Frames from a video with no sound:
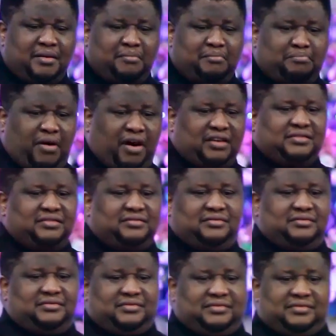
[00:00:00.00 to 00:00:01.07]
But
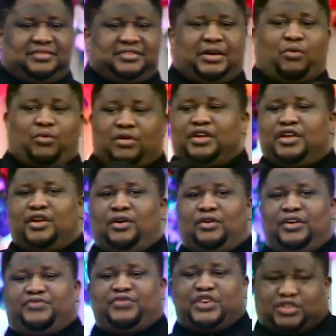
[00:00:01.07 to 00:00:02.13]
the, you know,
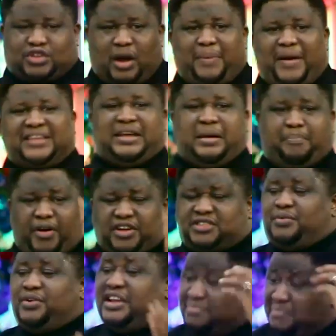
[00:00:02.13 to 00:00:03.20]
if we stop as
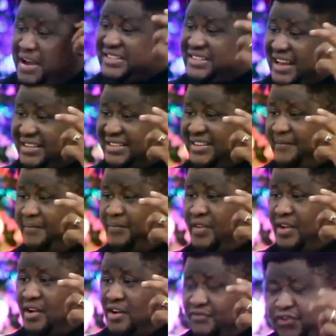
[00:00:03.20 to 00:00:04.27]
impossible, it makes sense.
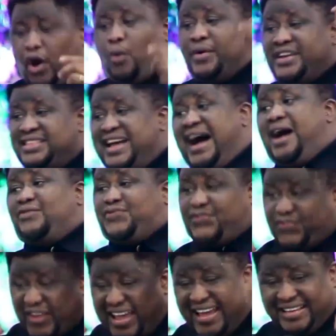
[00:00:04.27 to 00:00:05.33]
For without
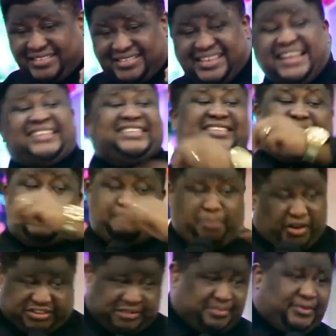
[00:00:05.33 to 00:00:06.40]
faith, it is
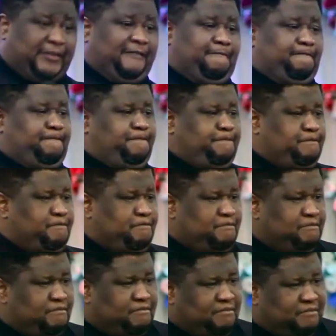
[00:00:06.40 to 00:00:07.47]
impossible.
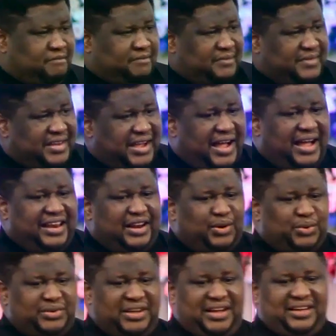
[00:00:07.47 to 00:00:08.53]

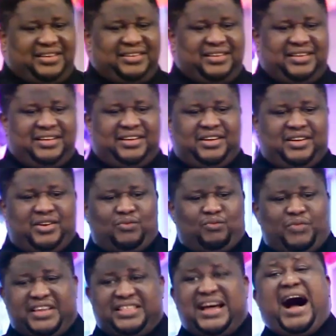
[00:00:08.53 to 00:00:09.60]
Hallelujah.
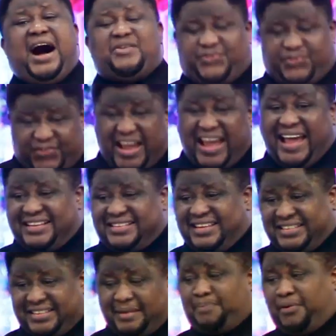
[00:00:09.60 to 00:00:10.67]
Without faith
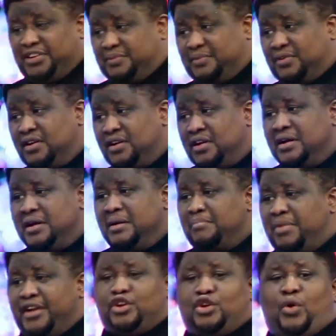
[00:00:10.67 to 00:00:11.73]
is impossible.
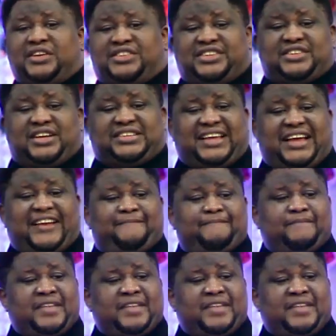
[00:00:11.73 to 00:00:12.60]
But you know what Jesus said?